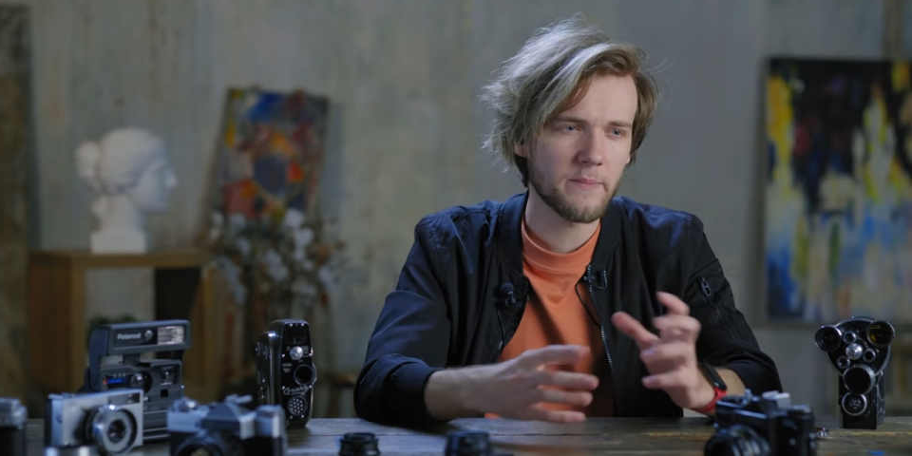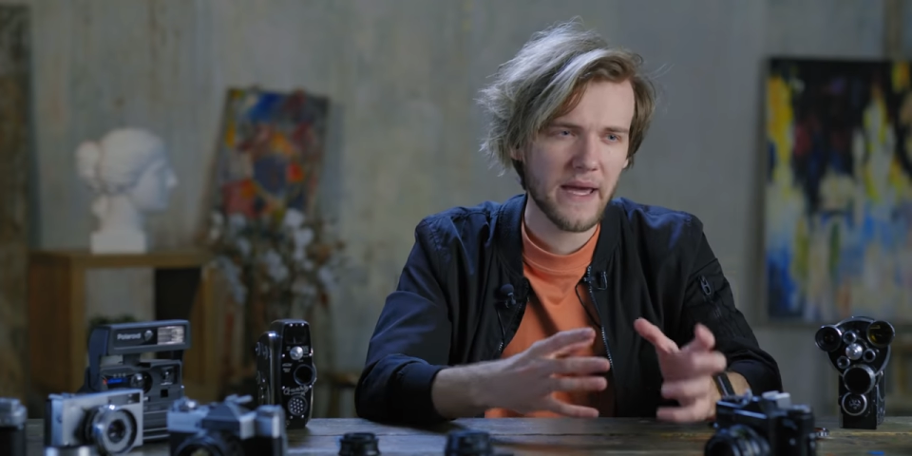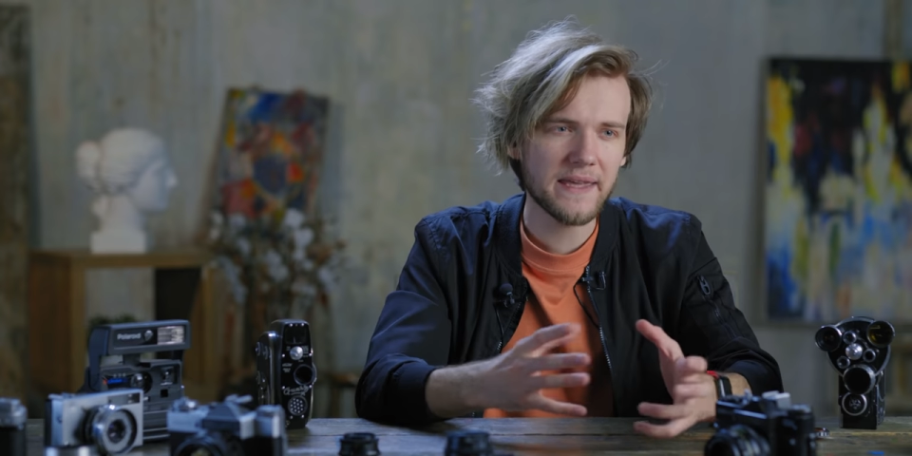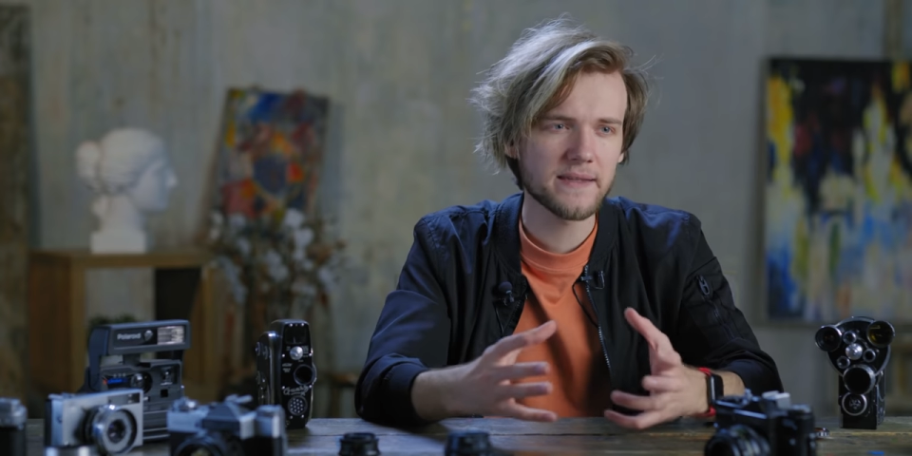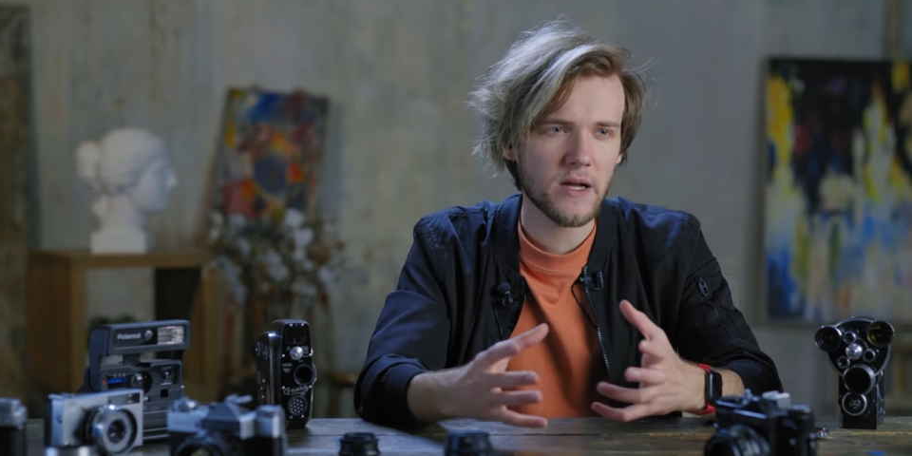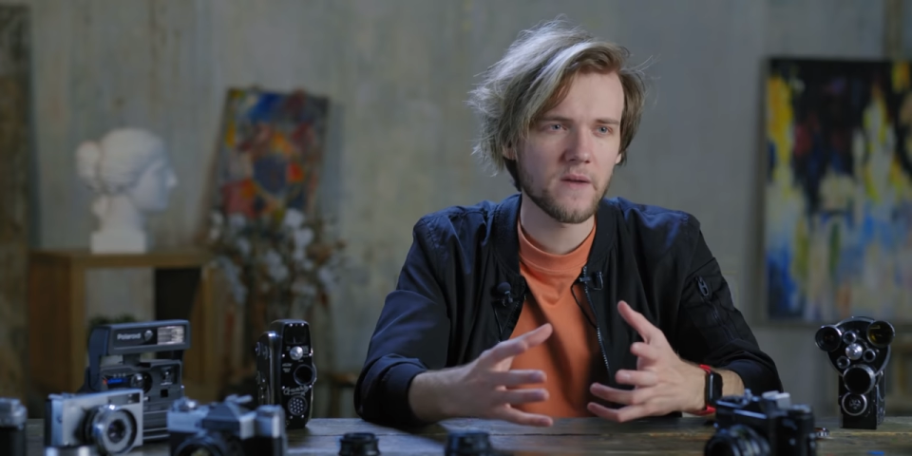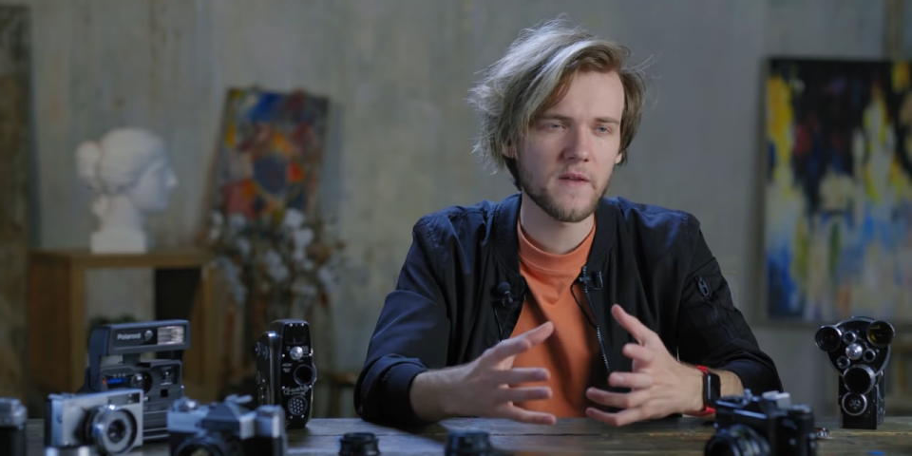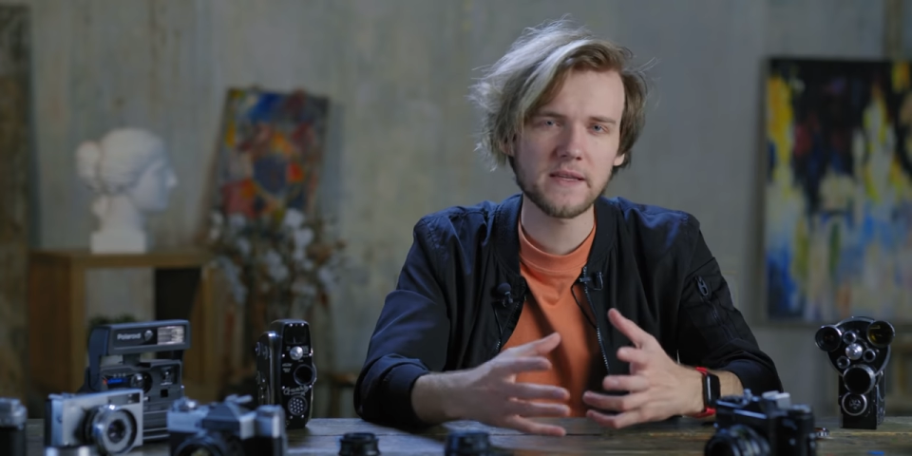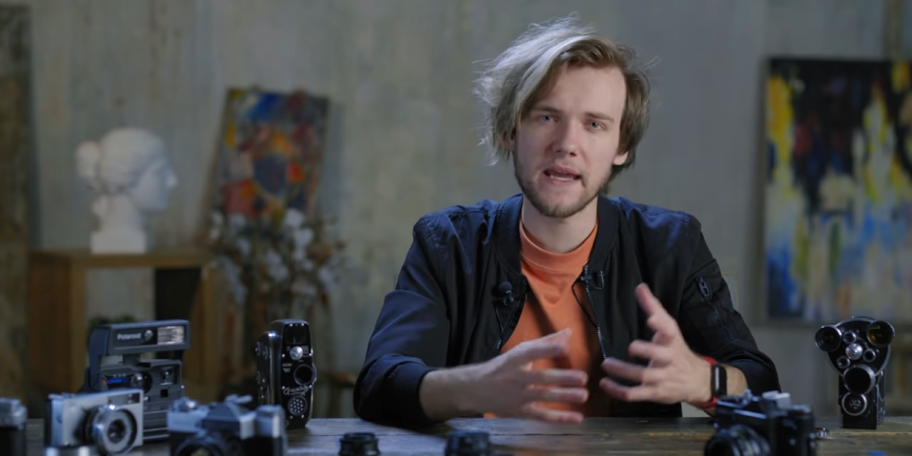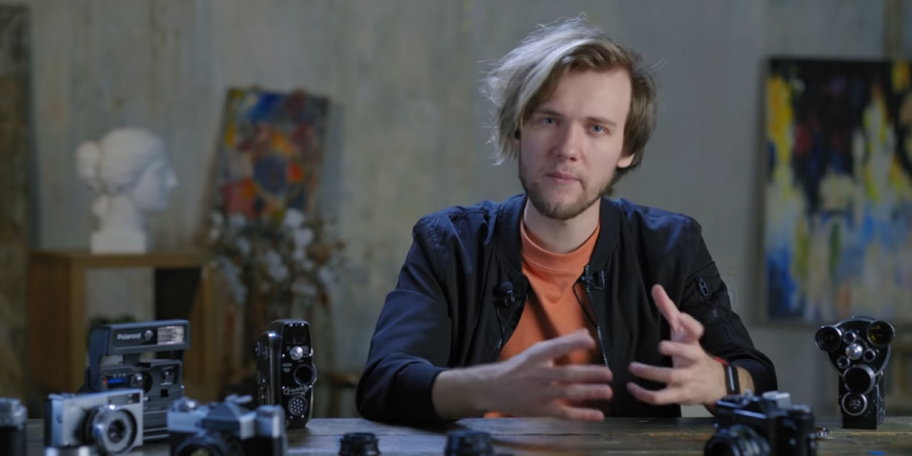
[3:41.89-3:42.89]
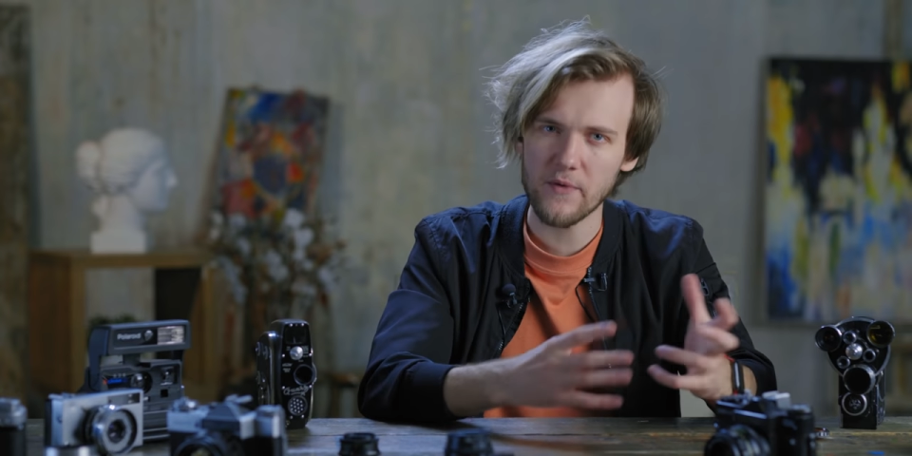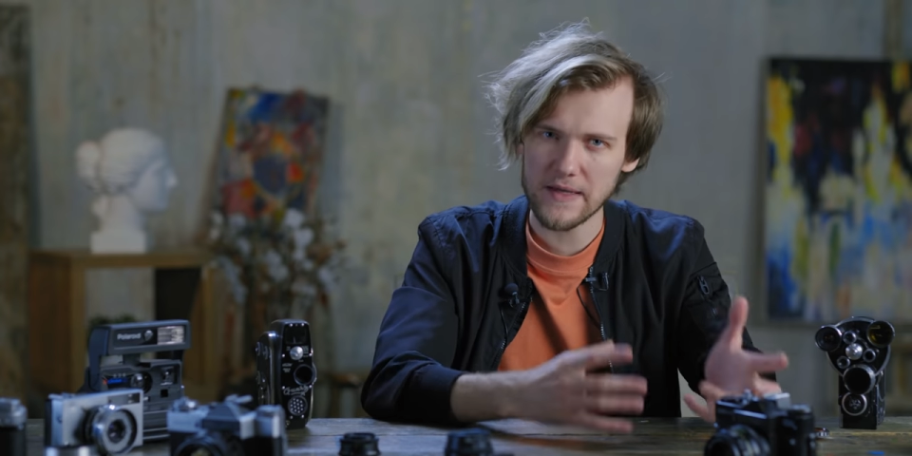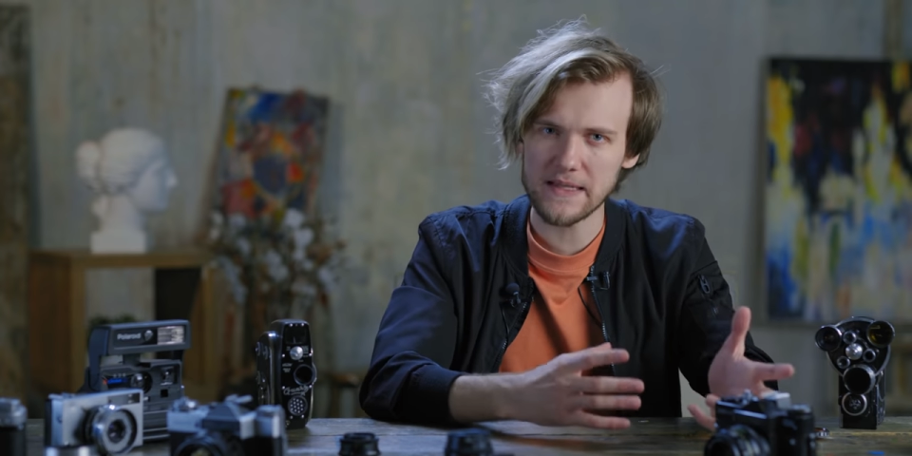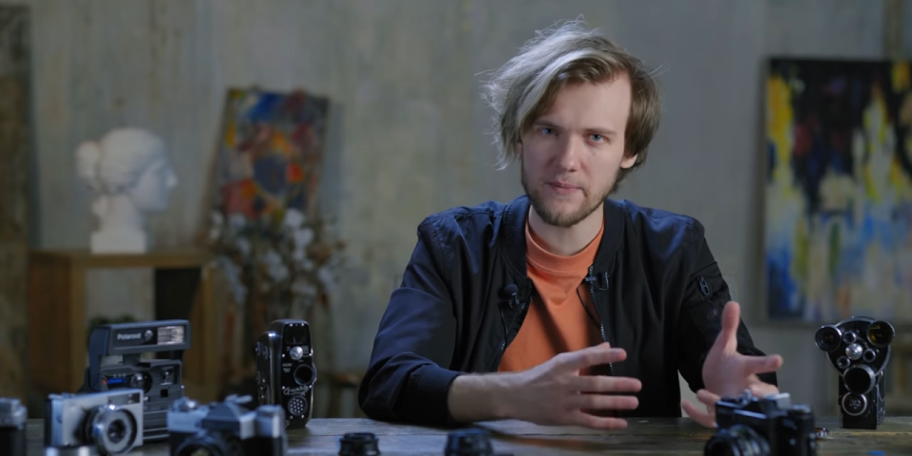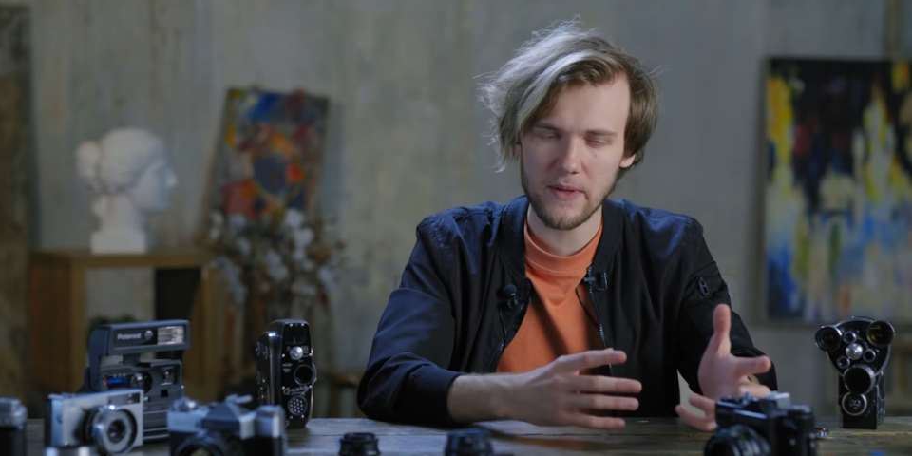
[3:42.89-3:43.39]
based on the same
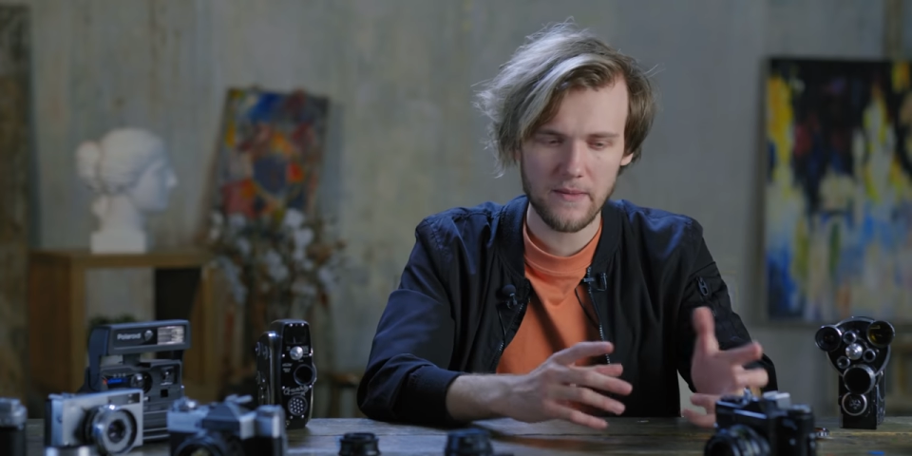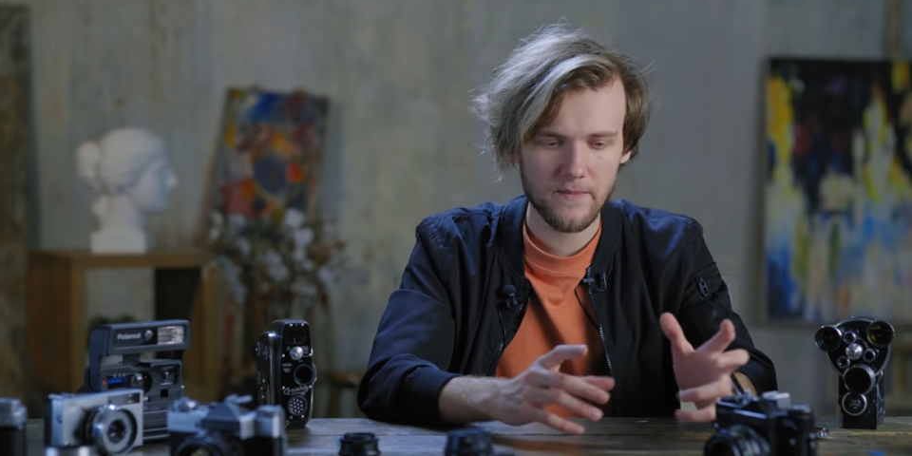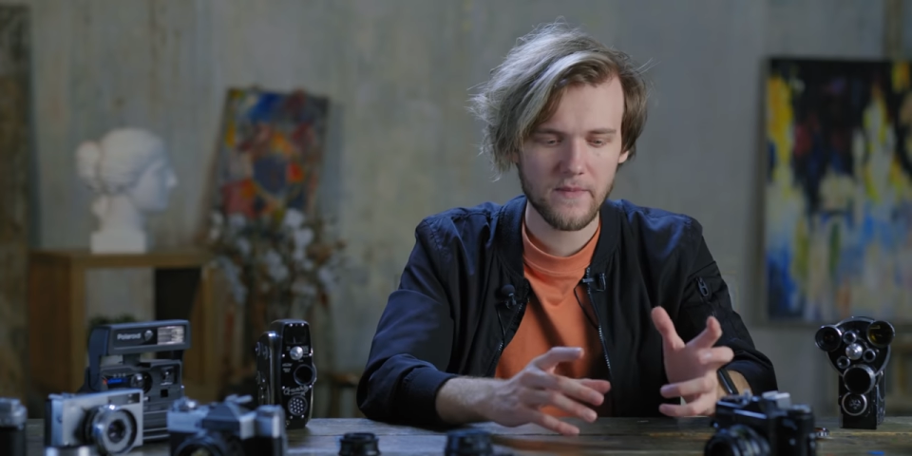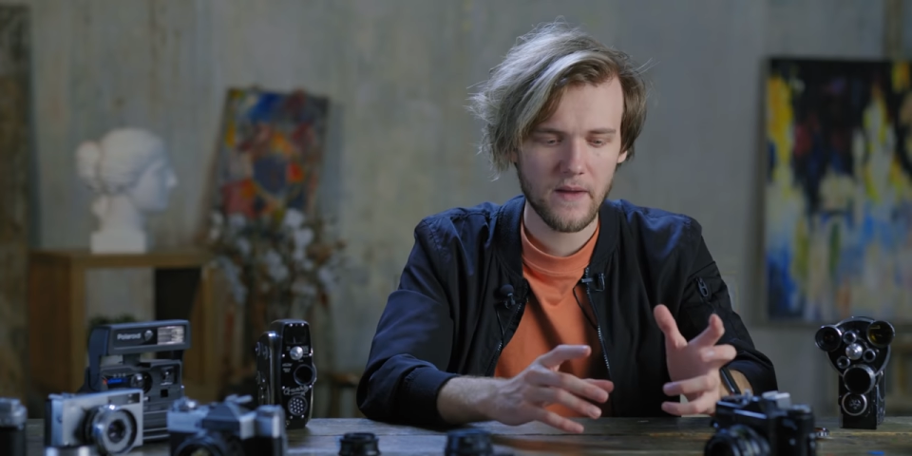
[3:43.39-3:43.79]
principle.